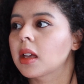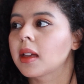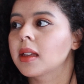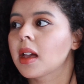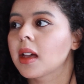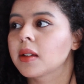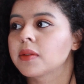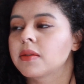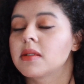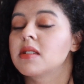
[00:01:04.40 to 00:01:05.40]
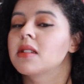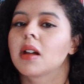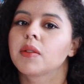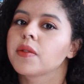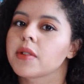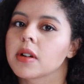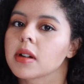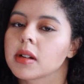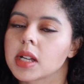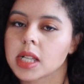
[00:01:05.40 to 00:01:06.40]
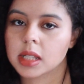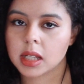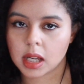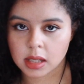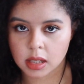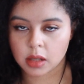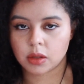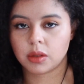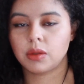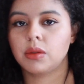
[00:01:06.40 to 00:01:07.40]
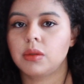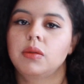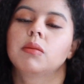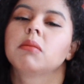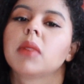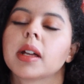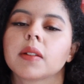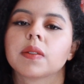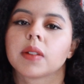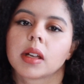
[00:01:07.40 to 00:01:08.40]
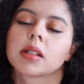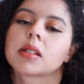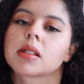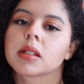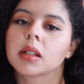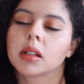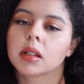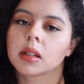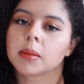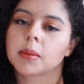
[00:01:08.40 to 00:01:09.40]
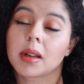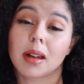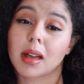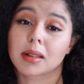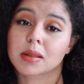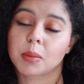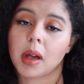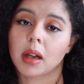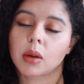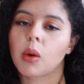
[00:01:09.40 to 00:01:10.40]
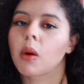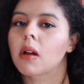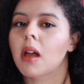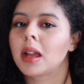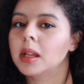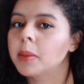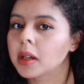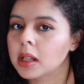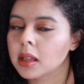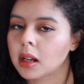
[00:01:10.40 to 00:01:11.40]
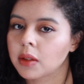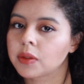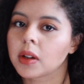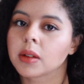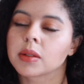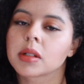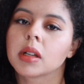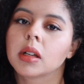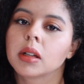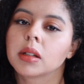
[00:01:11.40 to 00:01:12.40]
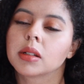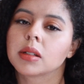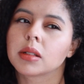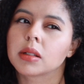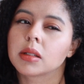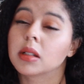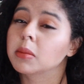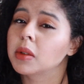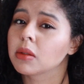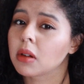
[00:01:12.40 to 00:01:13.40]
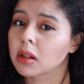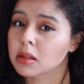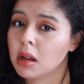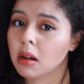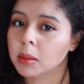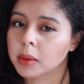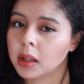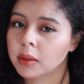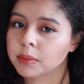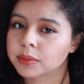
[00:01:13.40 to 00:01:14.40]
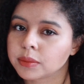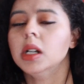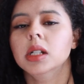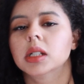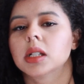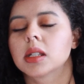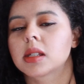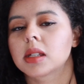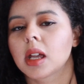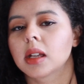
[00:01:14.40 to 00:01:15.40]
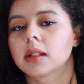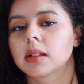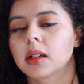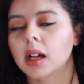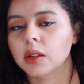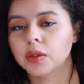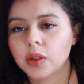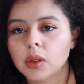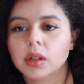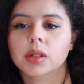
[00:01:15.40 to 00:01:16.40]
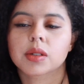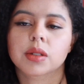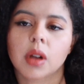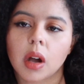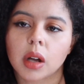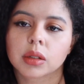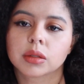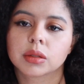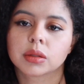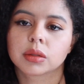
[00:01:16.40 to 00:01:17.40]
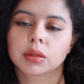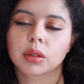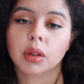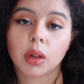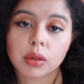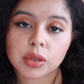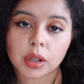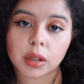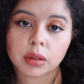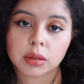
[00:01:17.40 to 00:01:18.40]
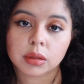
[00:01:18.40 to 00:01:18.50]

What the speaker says: I have never intended to manifest an ex back or anybody that I felt did me wrong terribly. Instead, I focused on closure.